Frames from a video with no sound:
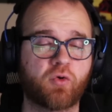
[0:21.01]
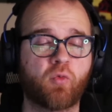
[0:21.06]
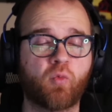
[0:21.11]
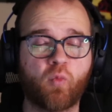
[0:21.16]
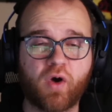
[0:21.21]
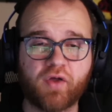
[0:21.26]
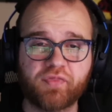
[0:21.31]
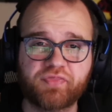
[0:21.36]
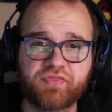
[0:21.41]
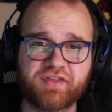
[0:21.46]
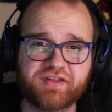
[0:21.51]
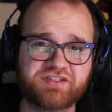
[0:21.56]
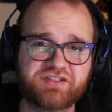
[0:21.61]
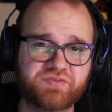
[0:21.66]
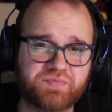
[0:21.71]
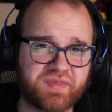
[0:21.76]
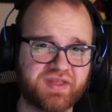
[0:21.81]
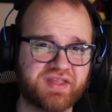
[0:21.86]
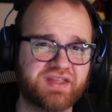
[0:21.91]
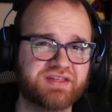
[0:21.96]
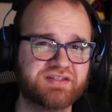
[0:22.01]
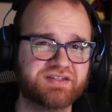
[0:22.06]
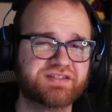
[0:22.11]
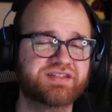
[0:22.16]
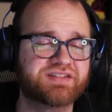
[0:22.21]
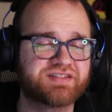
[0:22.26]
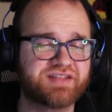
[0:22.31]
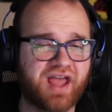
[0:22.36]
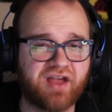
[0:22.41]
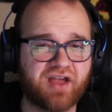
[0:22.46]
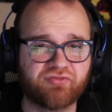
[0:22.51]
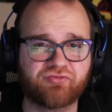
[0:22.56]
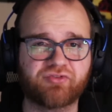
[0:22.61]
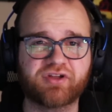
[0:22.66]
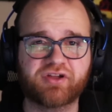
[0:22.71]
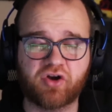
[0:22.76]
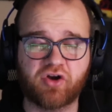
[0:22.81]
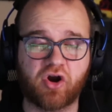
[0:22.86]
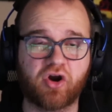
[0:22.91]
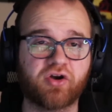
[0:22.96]
What this means is every
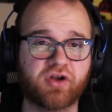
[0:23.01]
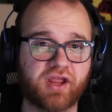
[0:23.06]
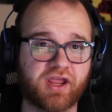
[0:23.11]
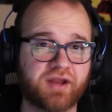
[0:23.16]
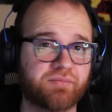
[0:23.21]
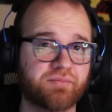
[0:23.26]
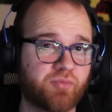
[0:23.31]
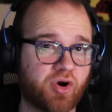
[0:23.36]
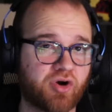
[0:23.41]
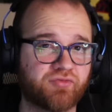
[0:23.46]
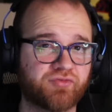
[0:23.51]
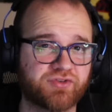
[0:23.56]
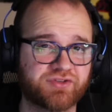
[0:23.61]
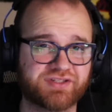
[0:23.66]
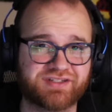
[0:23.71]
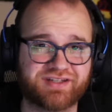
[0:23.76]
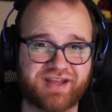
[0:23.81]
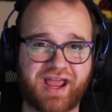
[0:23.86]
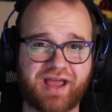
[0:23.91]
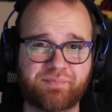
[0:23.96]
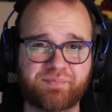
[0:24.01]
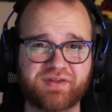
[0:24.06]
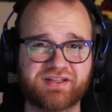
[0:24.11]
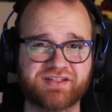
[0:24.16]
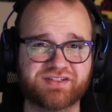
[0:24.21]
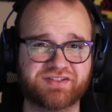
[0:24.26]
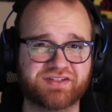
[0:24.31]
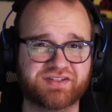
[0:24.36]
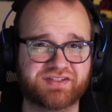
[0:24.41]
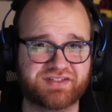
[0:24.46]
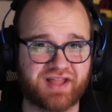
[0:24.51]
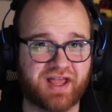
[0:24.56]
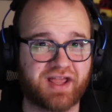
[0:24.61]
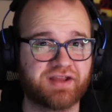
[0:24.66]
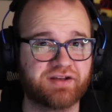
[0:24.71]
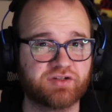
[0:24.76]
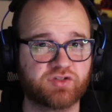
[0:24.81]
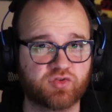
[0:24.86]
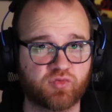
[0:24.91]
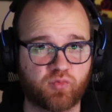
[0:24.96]
card in Marvel Snap is
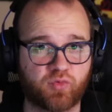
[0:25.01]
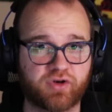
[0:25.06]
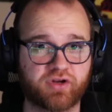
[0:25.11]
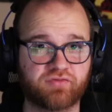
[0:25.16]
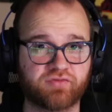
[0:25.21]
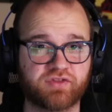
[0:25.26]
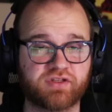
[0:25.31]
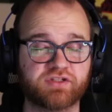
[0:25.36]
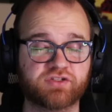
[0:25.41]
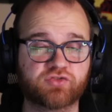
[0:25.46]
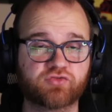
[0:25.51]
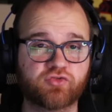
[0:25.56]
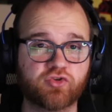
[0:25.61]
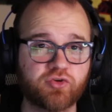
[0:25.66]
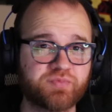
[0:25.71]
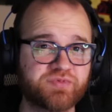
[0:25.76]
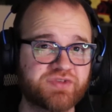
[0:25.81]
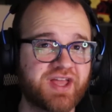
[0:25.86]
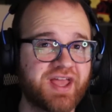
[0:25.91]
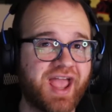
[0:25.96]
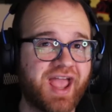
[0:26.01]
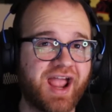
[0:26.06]
assigned to one of these groups,